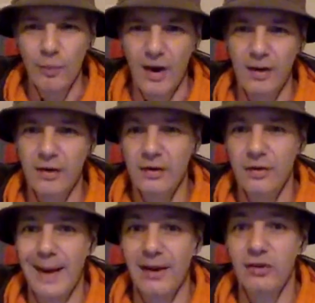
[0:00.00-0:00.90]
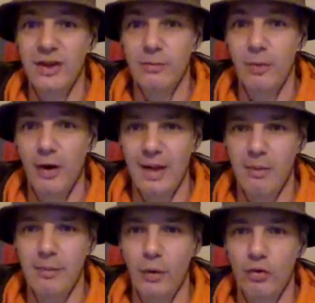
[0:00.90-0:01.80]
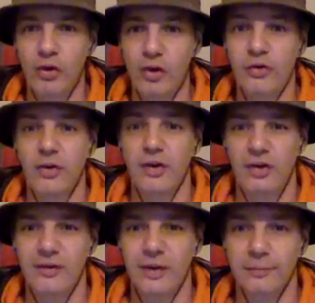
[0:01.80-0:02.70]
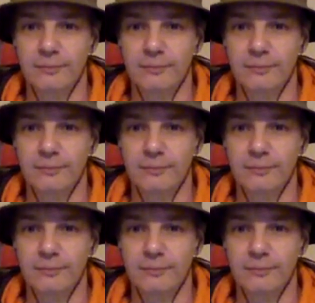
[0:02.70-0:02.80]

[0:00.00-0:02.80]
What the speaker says: and the backs need to buy them a beer or two this evening.